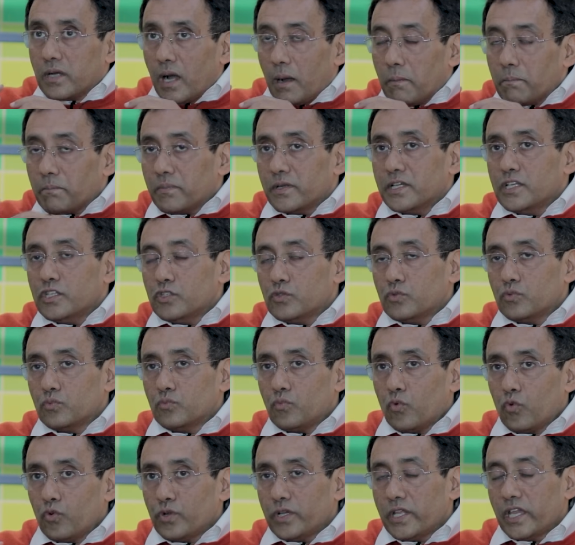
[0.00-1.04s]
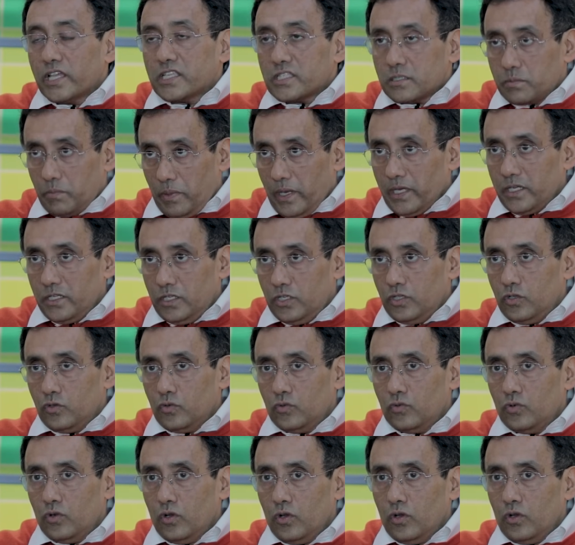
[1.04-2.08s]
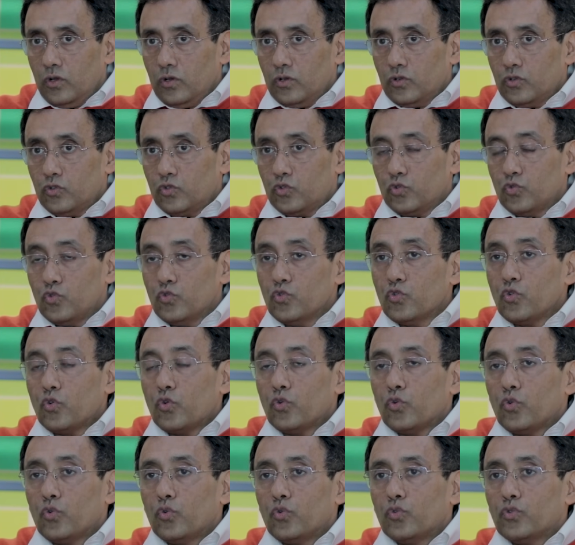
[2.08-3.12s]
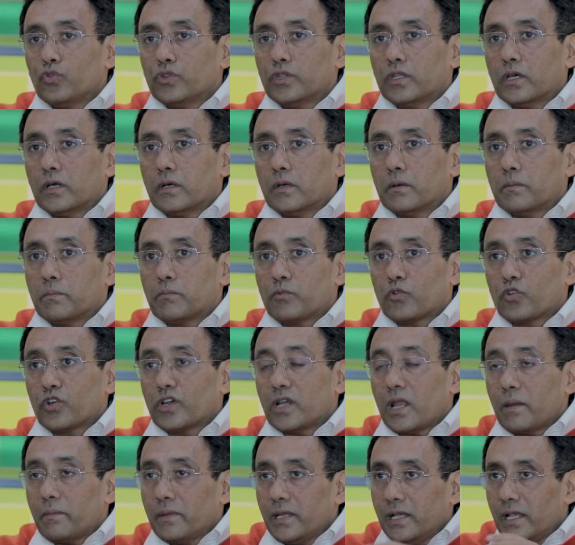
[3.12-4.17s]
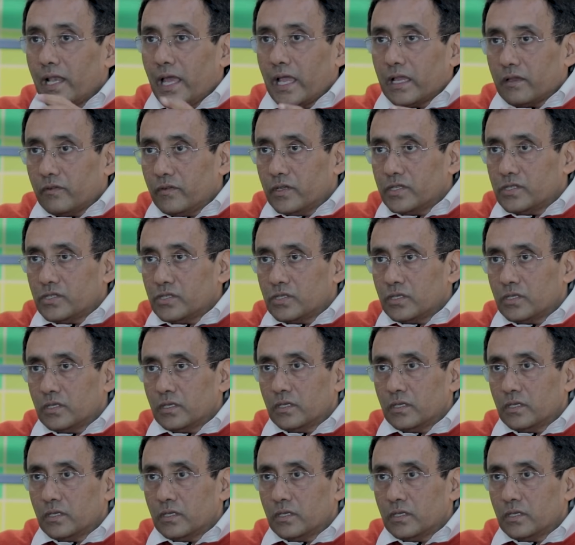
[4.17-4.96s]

companies won't expect you to know the programming language,